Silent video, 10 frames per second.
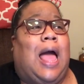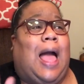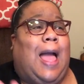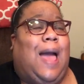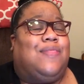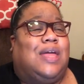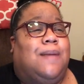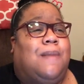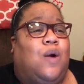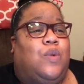i have to
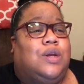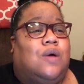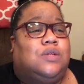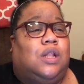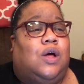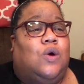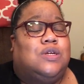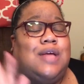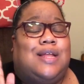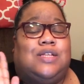keep my windows closed
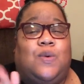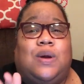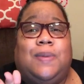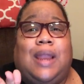because i just don't want to